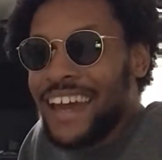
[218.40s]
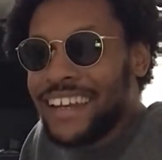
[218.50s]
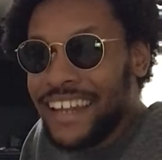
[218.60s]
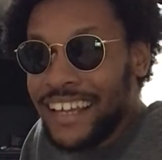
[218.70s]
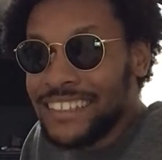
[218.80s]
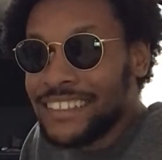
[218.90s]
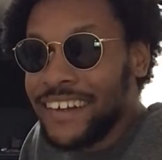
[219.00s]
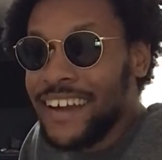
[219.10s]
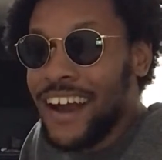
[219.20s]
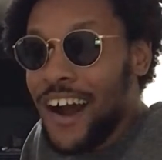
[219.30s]
This
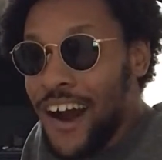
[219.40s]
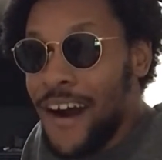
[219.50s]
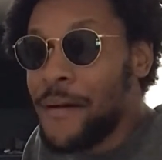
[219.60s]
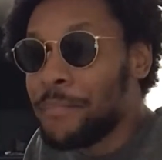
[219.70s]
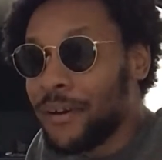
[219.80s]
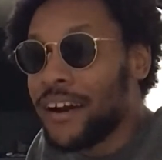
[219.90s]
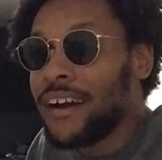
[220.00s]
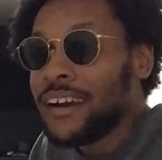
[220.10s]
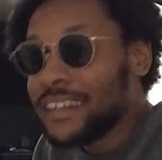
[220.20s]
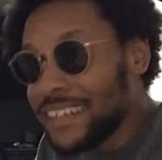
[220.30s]
train hard,
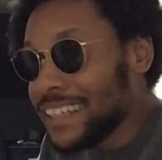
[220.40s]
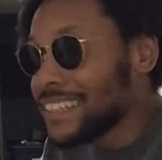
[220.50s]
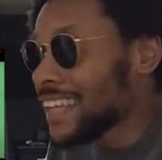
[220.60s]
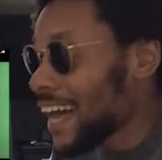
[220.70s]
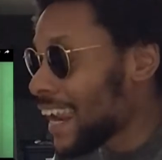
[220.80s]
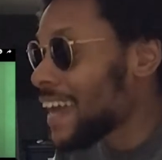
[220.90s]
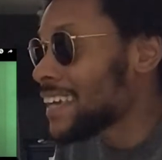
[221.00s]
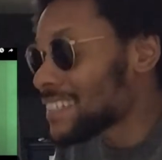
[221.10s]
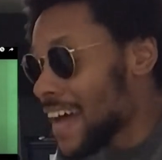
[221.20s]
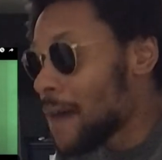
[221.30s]
bruh. I like
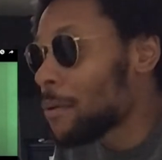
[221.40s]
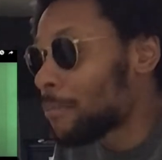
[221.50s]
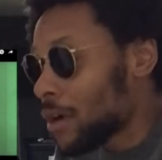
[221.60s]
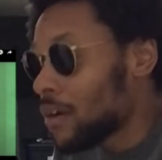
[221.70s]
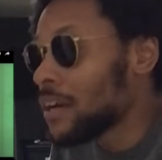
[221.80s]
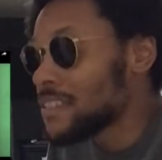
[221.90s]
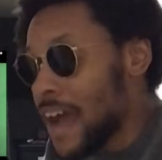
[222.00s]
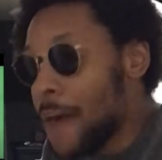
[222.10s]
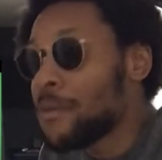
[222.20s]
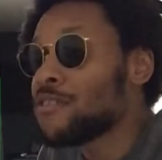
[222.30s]
his album, bro. His
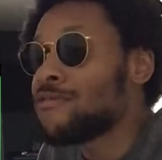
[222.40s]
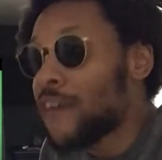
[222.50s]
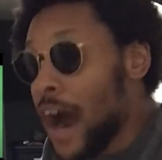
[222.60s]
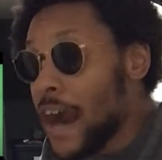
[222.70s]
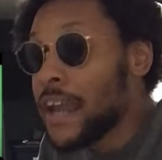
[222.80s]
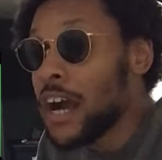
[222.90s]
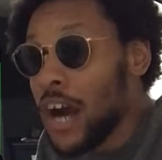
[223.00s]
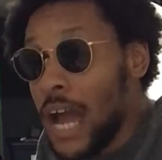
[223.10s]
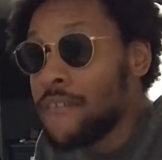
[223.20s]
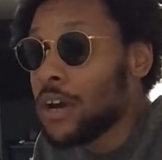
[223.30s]
album is fire, y'all.
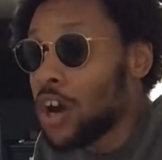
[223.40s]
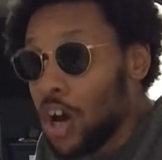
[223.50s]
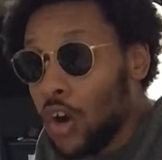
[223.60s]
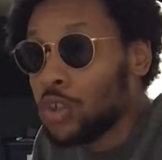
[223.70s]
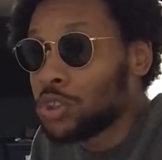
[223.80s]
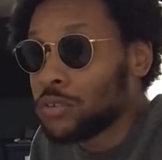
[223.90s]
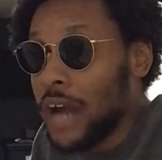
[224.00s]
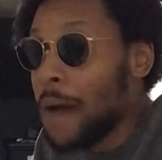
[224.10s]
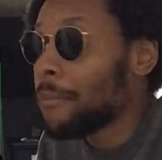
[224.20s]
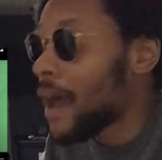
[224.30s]
I ain't even gonna hold you.
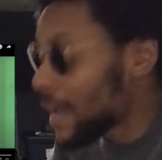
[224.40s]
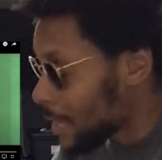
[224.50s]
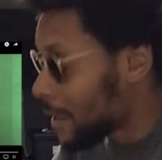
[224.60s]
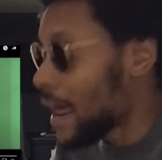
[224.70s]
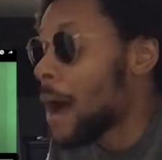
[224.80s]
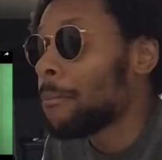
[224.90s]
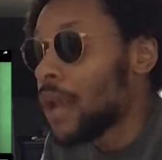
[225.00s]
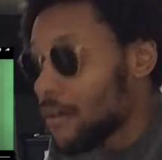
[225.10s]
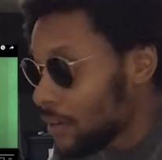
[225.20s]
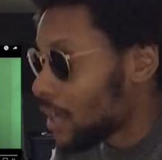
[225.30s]
I'm liking it. I'm
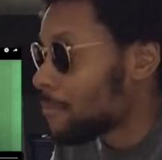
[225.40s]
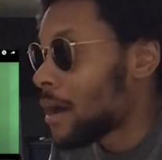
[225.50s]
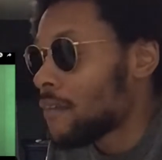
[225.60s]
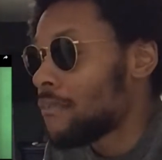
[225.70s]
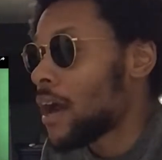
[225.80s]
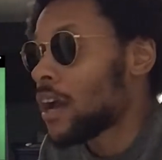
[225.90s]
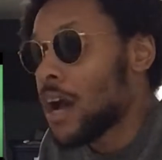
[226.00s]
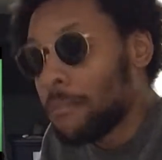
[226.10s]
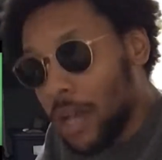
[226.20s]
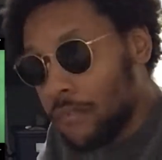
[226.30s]
loving it, matter of fact.
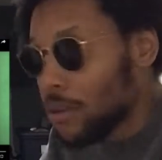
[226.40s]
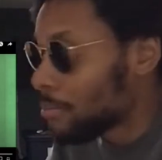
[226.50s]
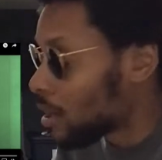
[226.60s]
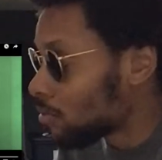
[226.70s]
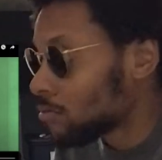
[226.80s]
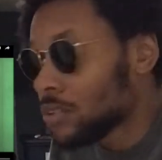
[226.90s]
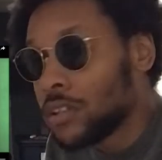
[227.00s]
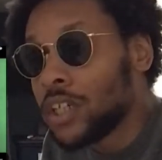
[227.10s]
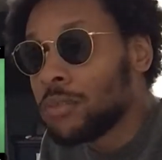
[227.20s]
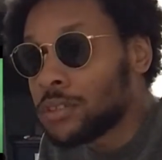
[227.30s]
I'm loving it, bro.
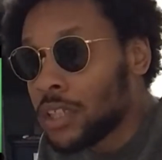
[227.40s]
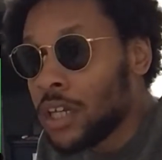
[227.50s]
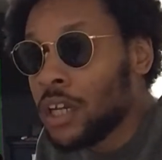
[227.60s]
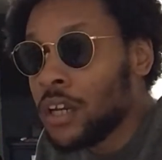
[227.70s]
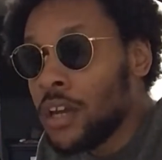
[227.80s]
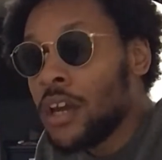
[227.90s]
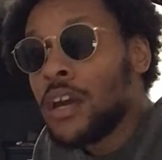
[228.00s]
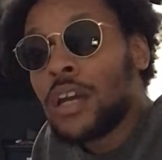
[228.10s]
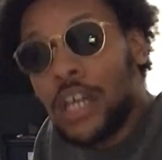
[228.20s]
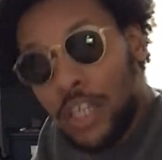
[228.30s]
You know what I'm saying?
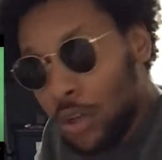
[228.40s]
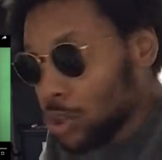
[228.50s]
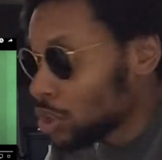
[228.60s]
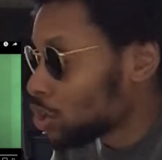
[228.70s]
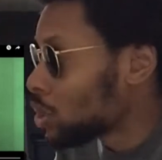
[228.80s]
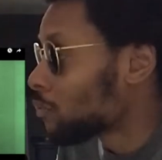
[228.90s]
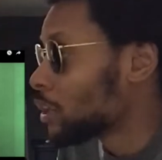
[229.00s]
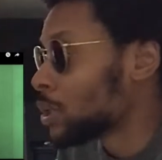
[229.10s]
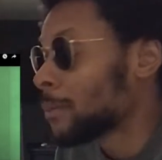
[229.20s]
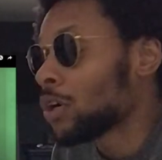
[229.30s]
Keep doing what you're doing,
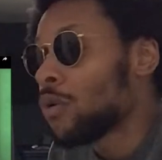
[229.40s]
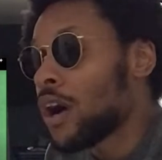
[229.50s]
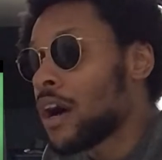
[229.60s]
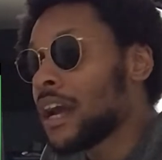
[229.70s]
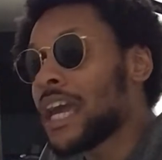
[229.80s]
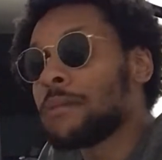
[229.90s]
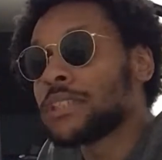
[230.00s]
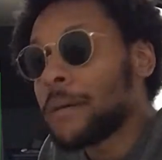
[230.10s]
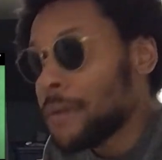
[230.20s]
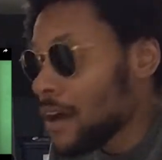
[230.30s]
Rich Homie Quan. Keep
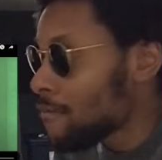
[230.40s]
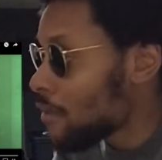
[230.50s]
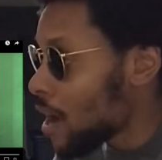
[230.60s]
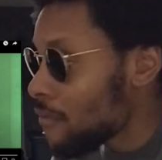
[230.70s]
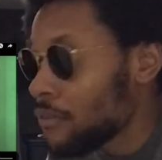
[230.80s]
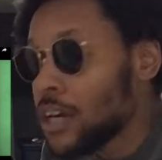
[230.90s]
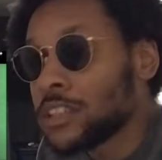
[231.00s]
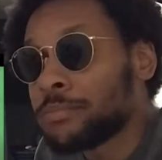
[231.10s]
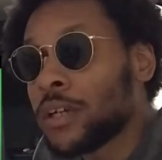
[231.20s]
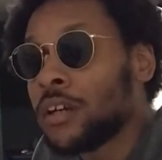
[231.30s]
dropping out fire for
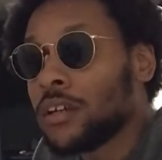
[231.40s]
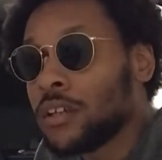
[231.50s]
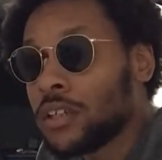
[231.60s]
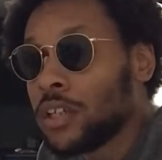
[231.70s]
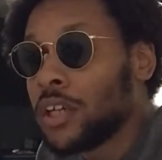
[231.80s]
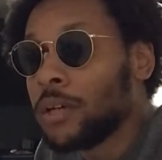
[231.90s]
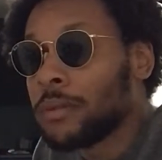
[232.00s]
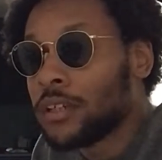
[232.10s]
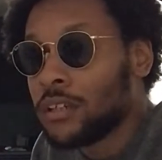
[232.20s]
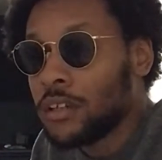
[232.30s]
us, bro. You hear
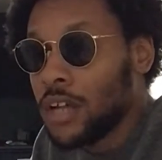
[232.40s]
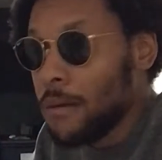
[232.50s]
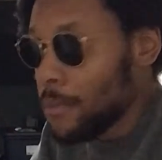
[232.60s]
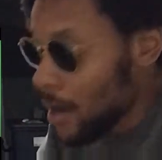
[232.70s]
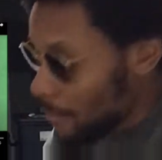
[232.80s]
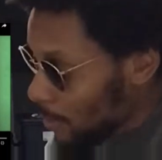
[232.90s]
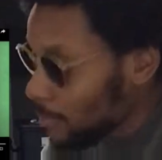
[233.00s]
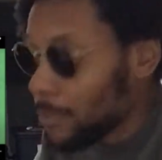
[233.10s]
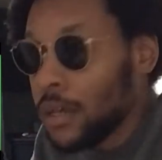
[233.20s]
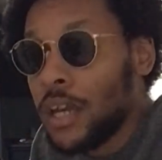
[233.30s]
me? I'm
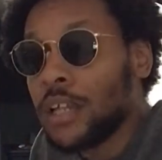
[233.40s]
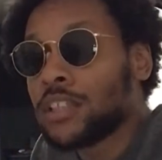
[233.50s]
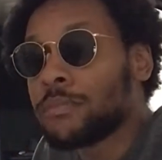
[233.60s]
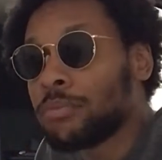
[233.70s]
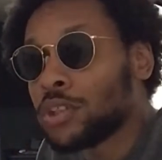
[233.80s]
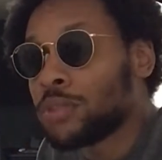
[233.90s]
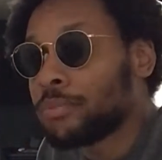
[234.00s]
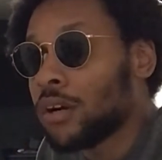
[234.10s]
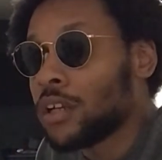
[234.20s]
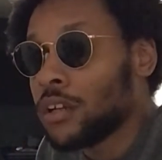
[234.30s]
gonna be here to support you,
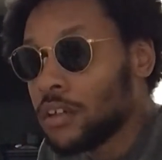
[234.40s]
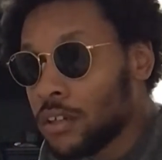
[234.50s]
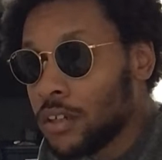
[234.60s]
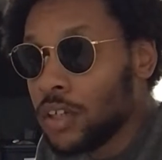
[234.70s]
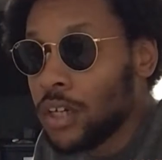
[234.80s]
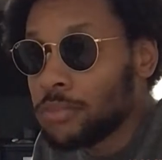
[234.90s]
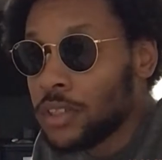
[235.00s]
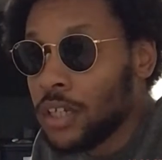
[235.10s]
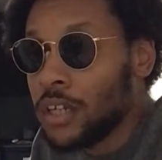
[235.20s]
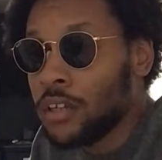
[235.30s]
Brody. You know what I'm
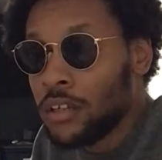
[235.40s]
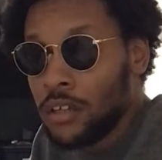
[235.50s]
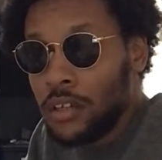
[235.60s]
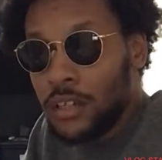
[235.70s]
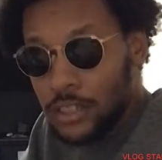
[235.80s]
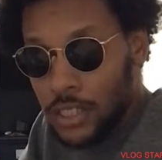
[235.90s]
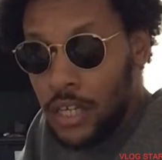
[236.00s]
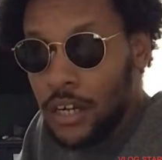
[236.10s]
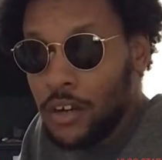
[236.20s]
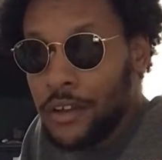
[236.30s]
saying? Let's
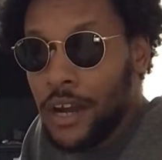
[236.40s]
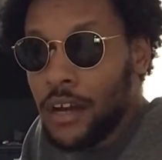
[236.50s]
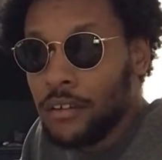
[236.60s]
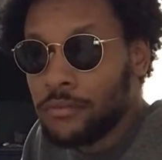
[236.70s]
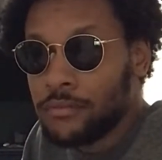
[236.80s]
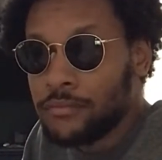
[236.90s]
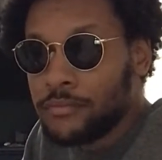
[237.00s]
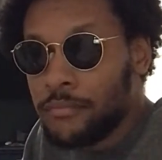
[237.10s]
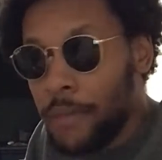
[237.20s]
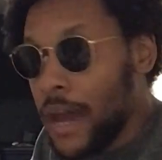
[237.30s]
get it, though, y'all.
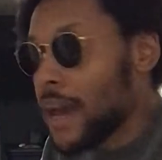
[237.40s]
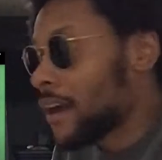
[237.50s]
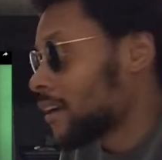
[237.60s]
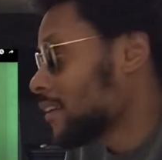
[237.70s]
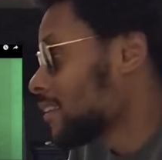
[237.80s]
Man!